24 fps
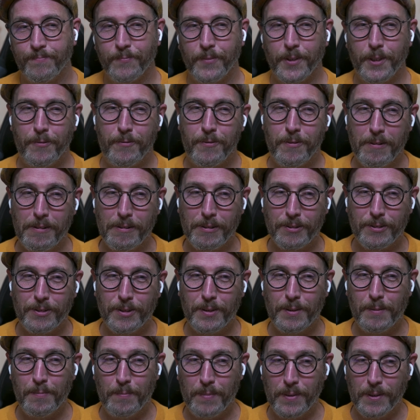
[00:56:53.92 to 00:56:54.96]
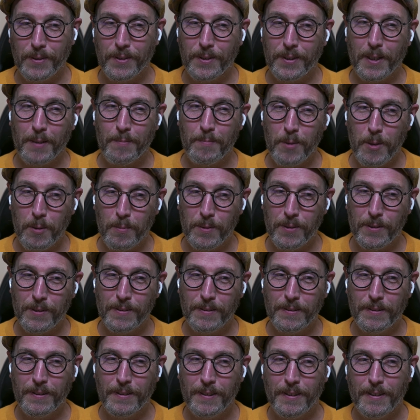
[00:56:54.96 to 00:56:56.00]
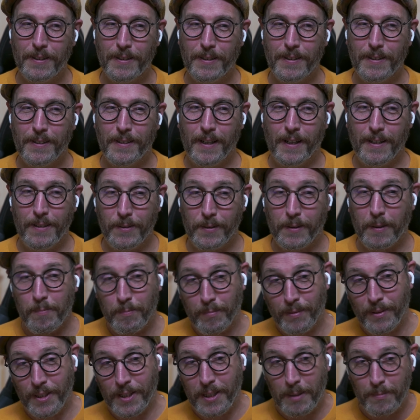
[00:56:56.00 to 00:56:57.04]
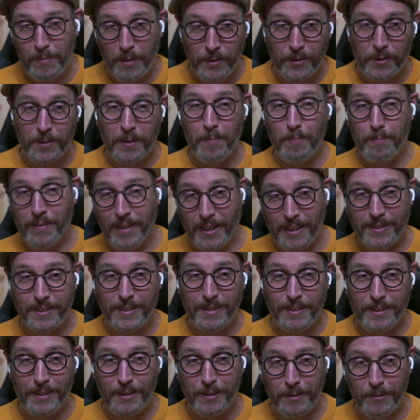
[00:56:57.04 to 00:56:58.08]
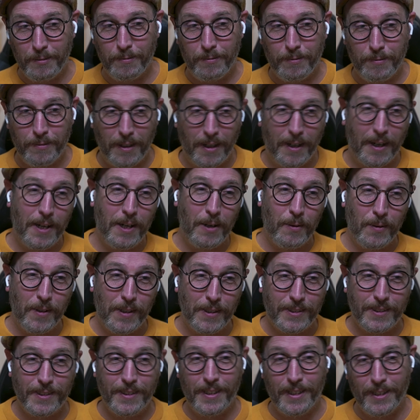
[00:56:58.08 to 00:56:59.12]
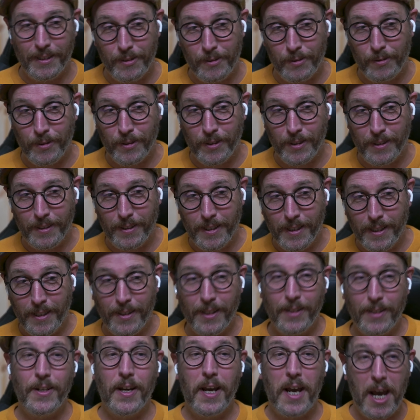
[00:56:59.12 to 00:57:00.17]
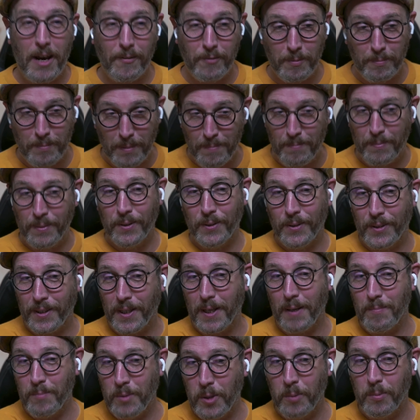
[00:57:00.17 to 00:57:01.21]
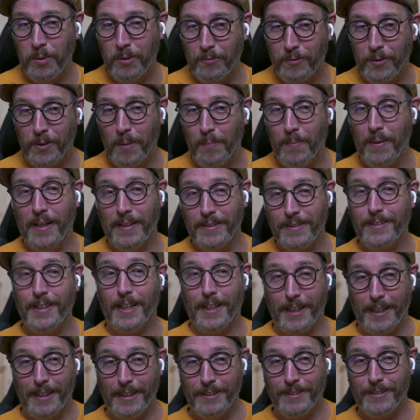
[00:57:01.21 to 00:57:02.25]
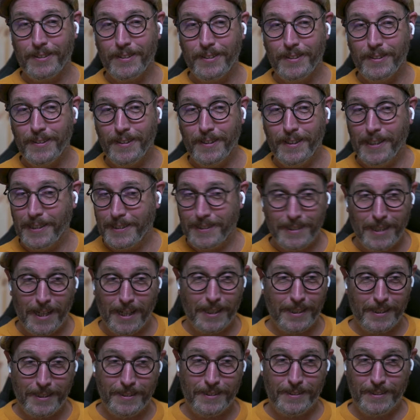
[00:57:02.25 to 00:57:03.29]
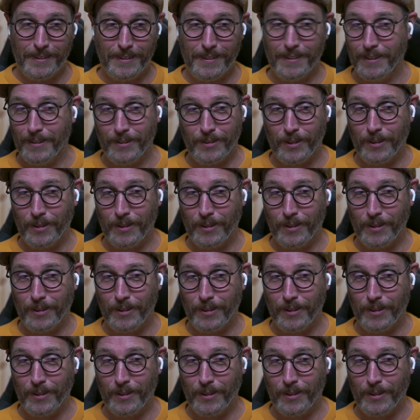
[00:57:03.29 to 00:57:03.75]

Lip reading: if you're interested in building on mobile, and you complain about the complexity of iOS and Android, then you haven't been building on mobile for the past decades. It's not easy. There's a